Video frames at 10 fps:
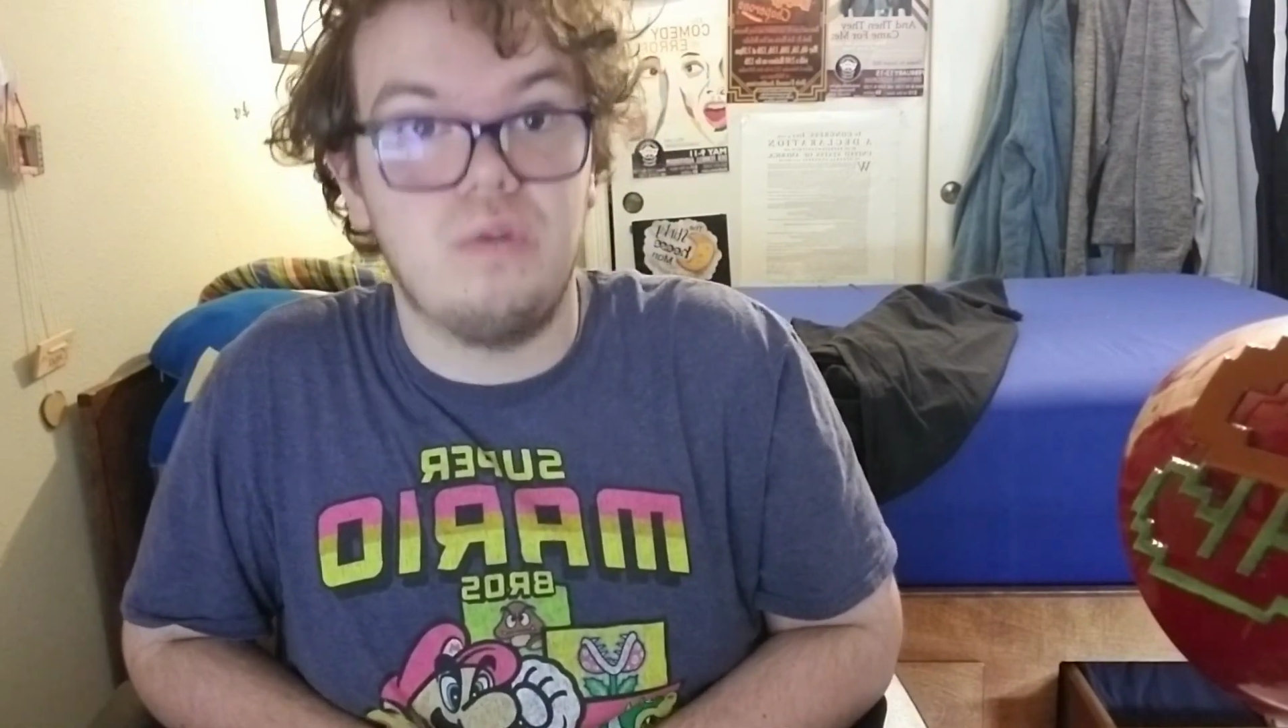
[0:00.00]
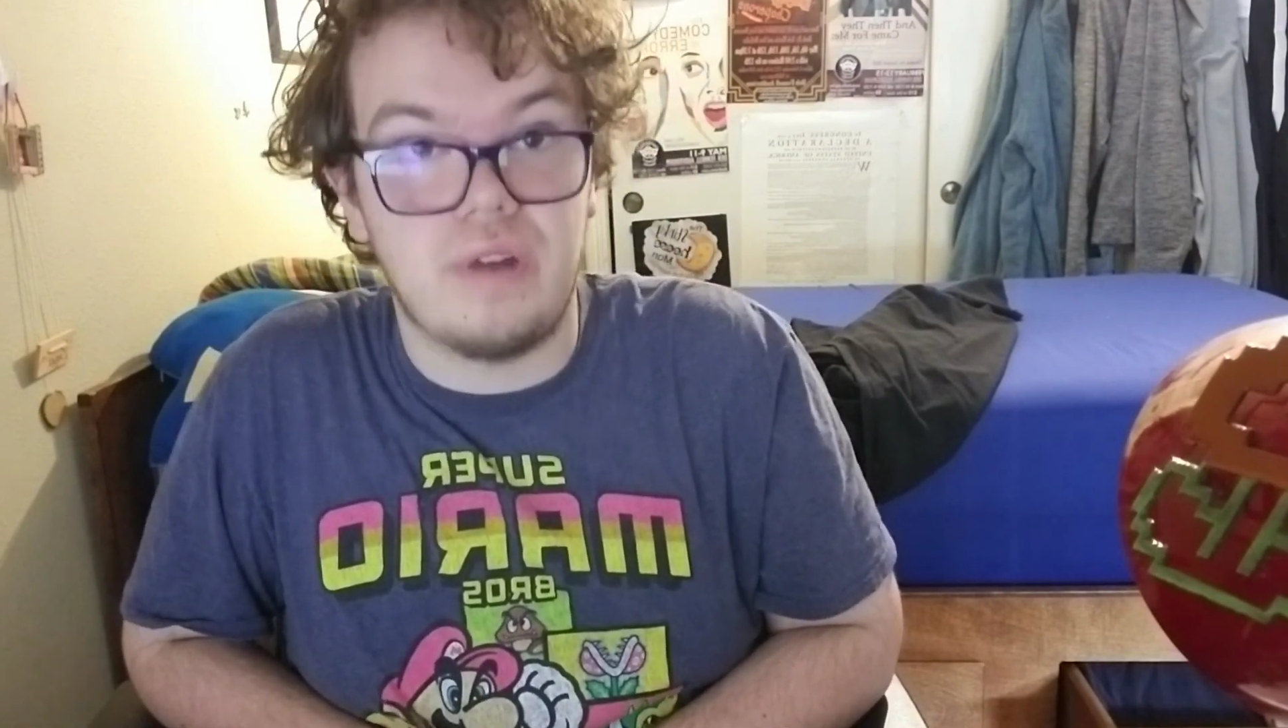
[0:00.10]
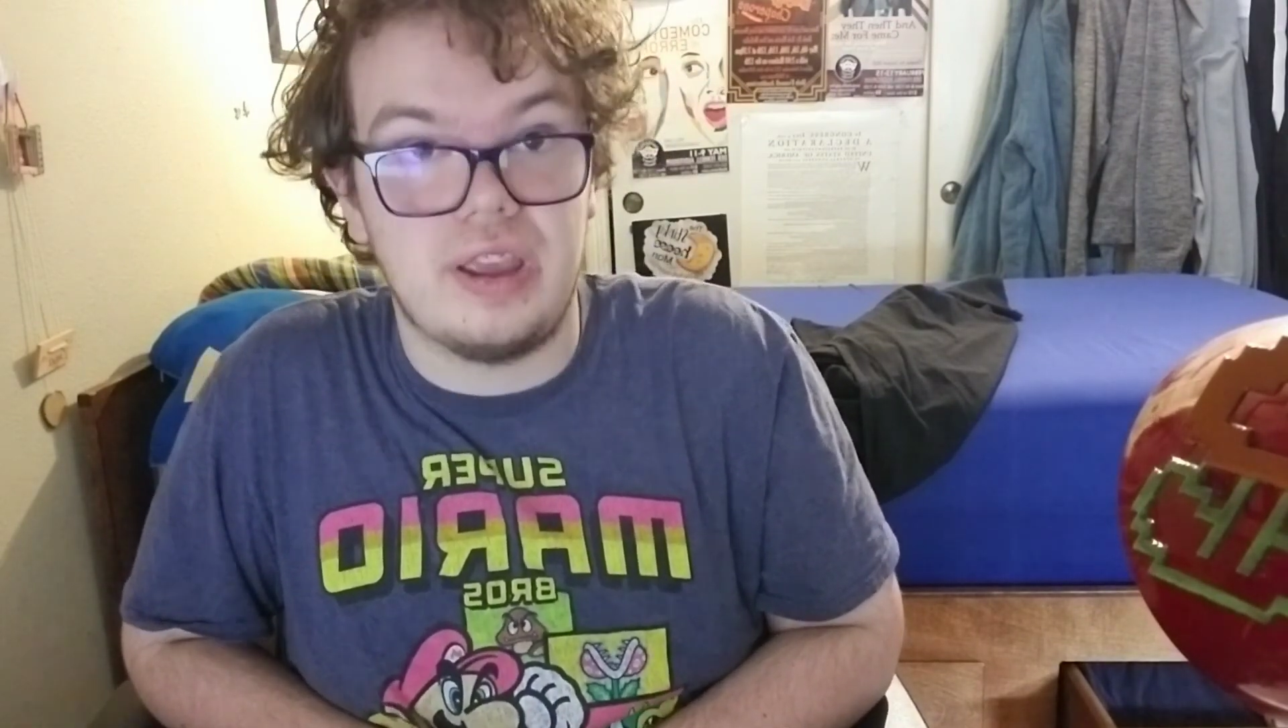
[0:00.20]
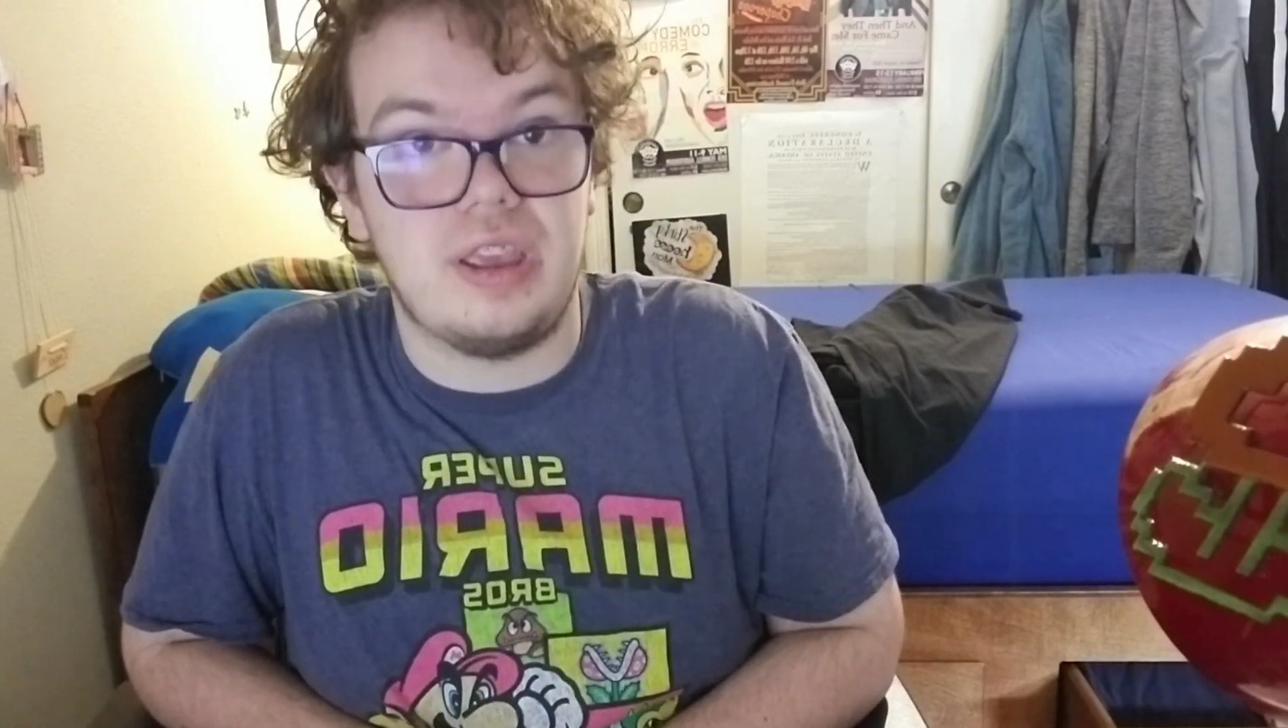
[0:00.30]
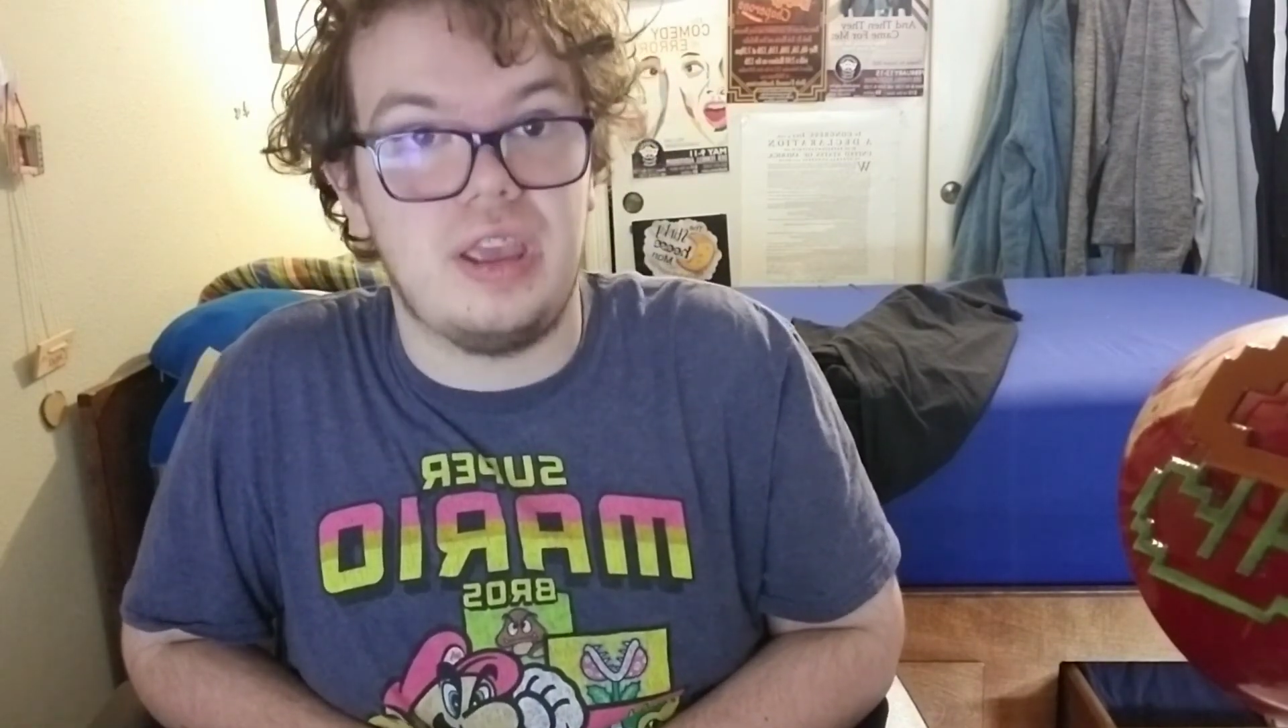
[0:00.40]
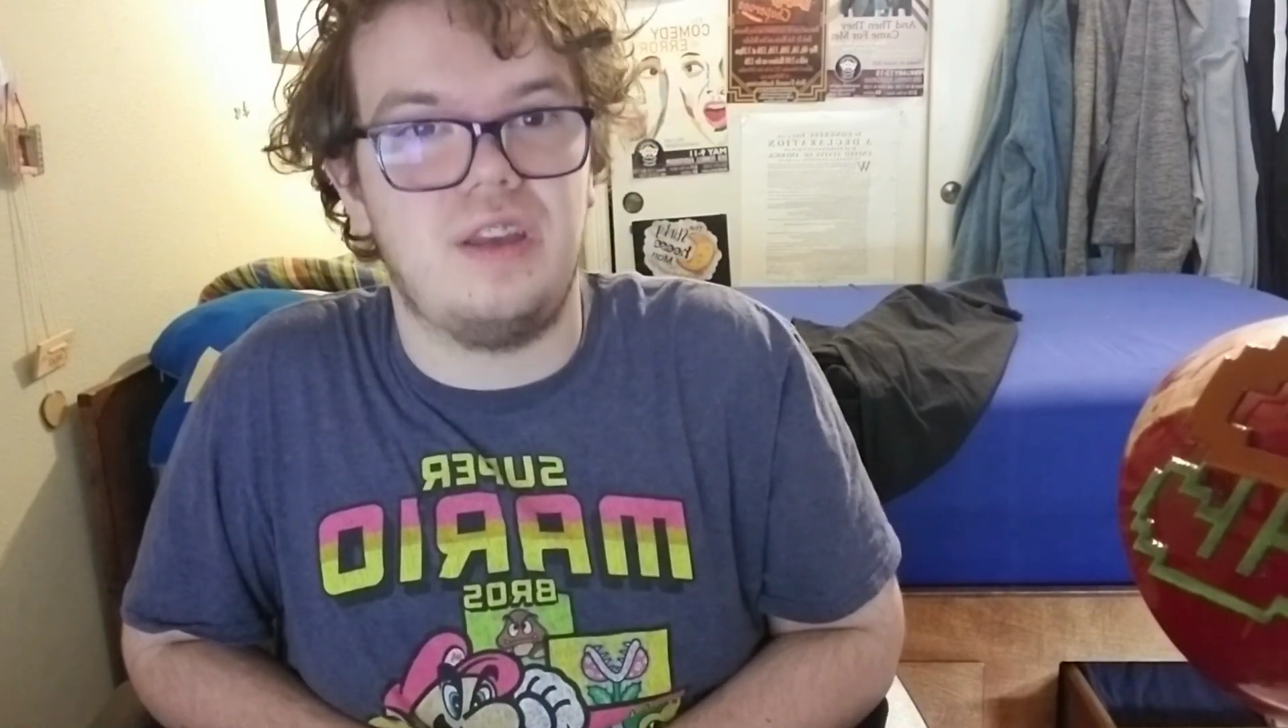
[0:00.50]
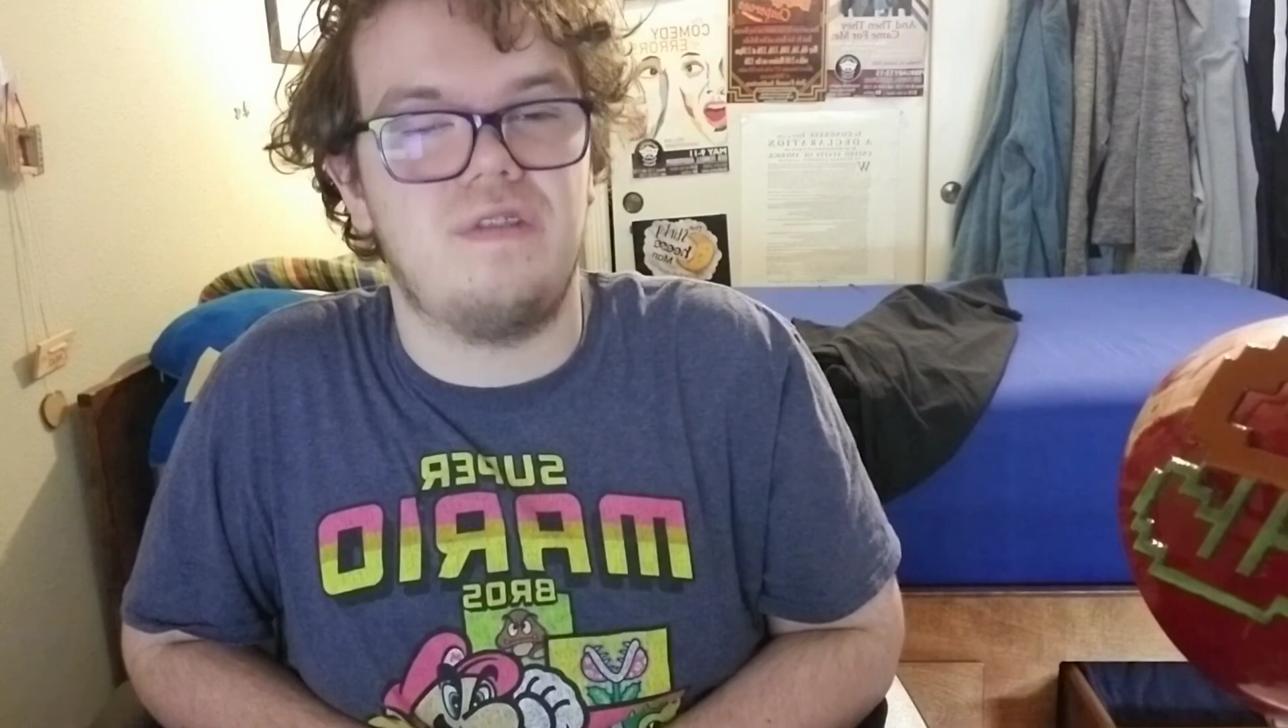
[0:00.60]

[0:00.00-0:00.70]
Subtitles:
ranking